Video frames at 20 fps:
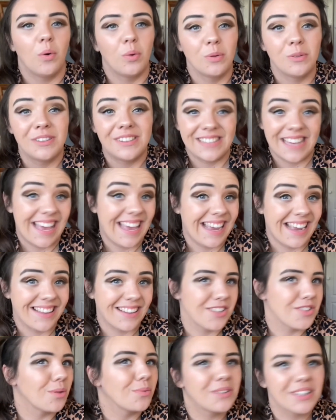day, and I
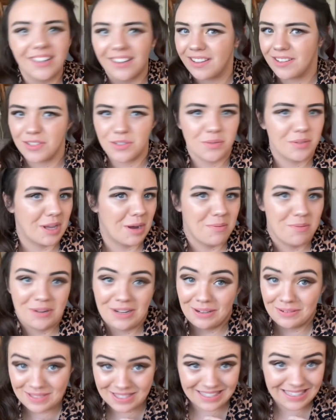don't think I can do that
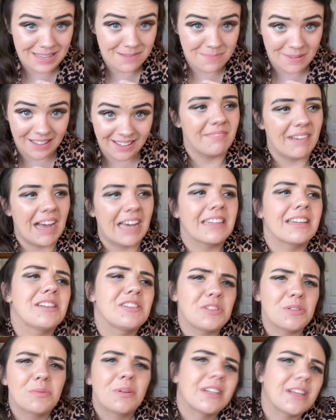without sleeping. And I
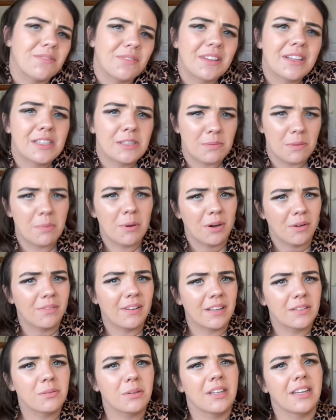do want everything to be
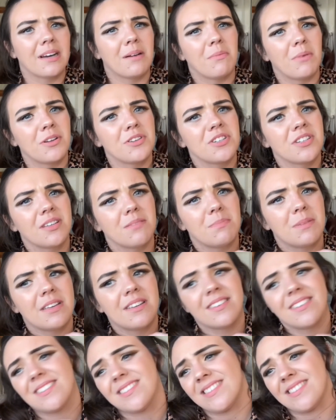perfect when I am watching it,
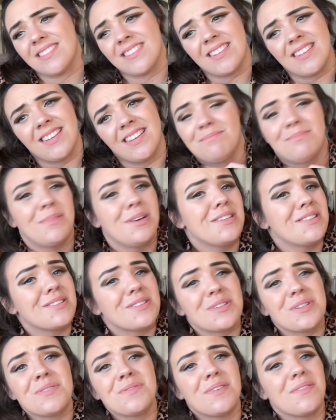because we
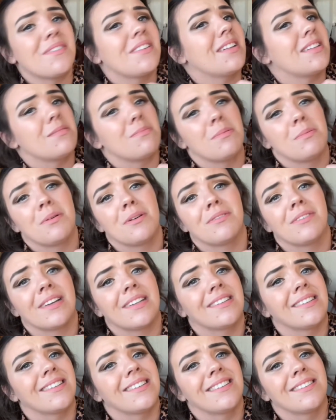deserve everything to be perfect.
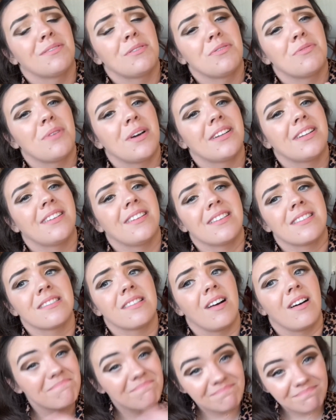We've waited this
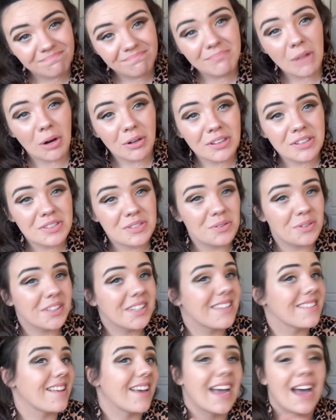long. Moral of the story is
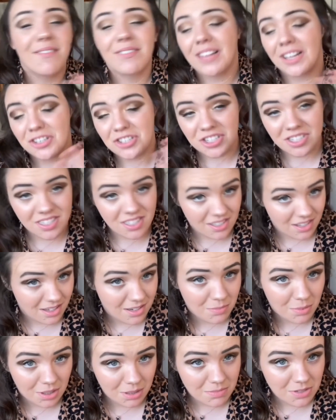I haven't actually decided
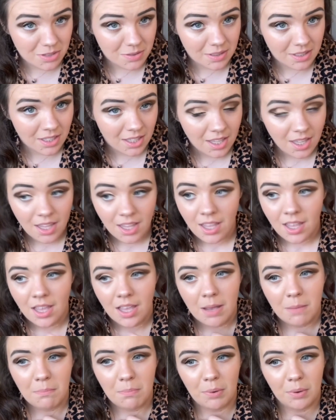what I'm doing,
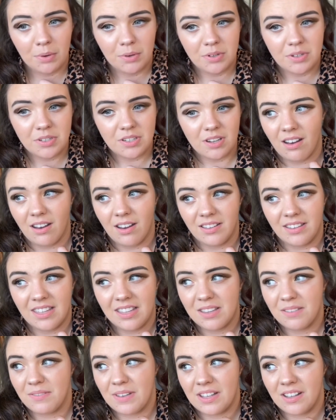but
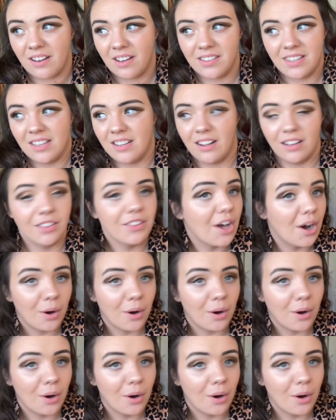I think I'll know